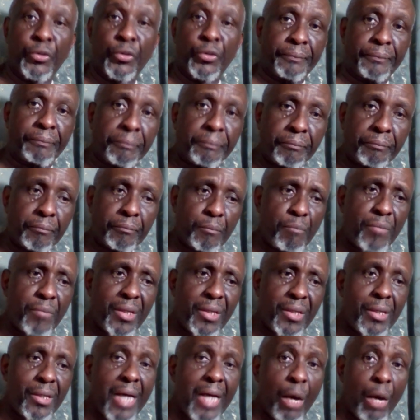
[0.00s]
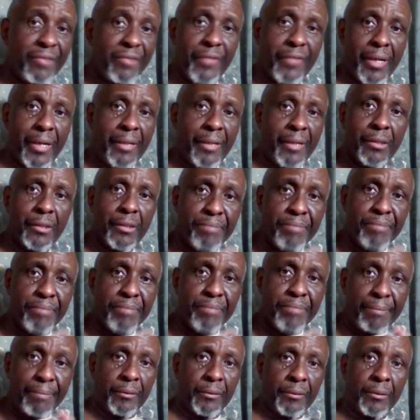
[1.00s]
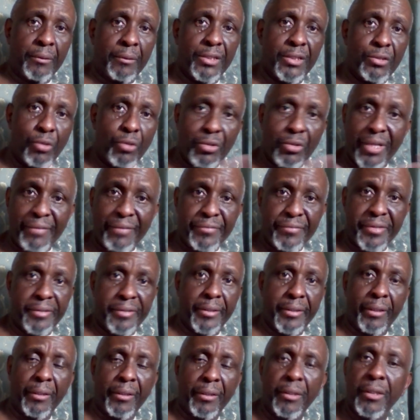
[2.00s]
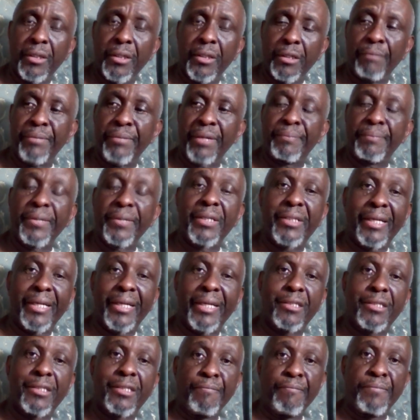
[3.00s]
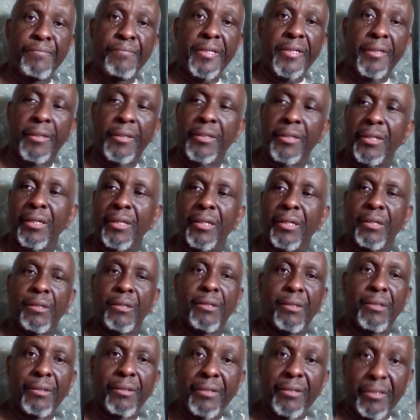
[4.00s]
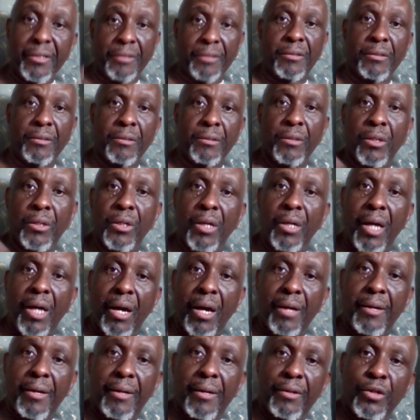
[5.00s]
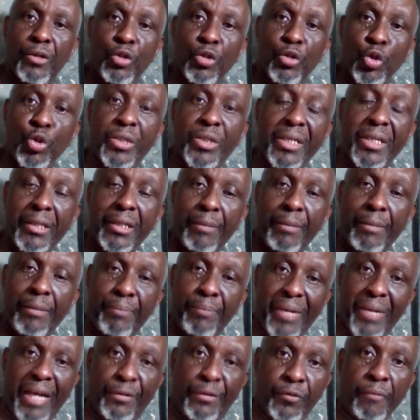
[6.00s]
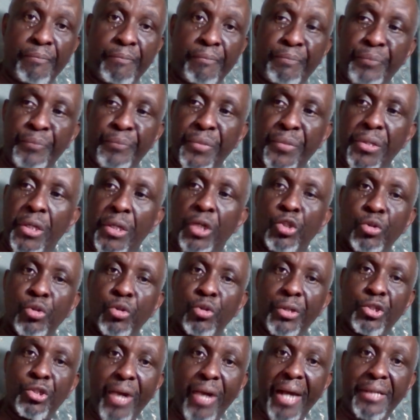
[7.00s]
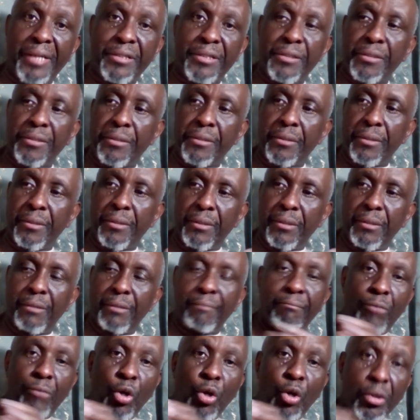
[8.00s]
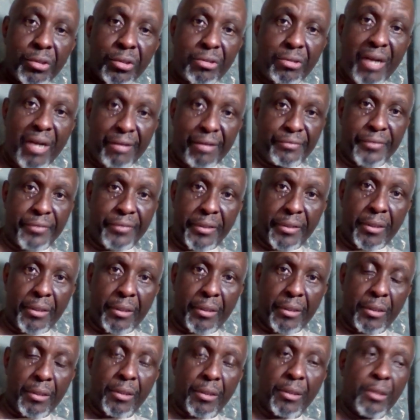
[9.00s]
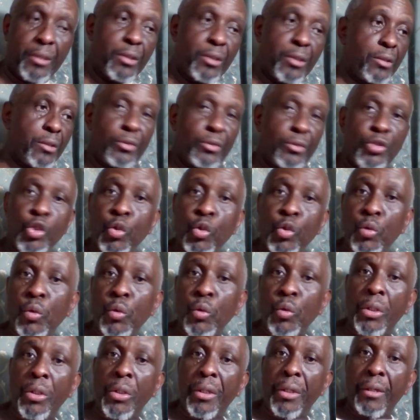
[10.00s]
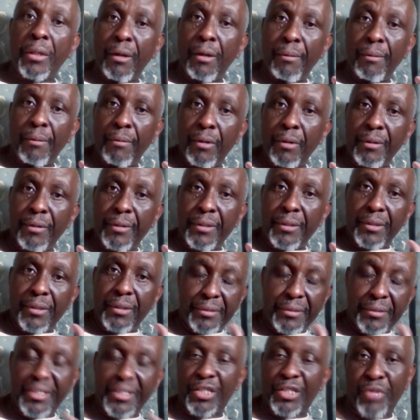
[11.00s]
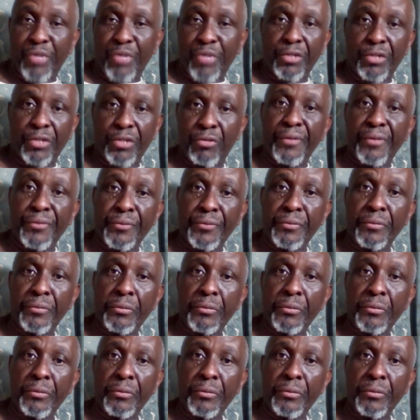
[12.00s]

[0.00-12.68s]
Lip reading: However, the big picture is not everything. The big picture is simply this: using the platform to attract more traffic to these restaurants.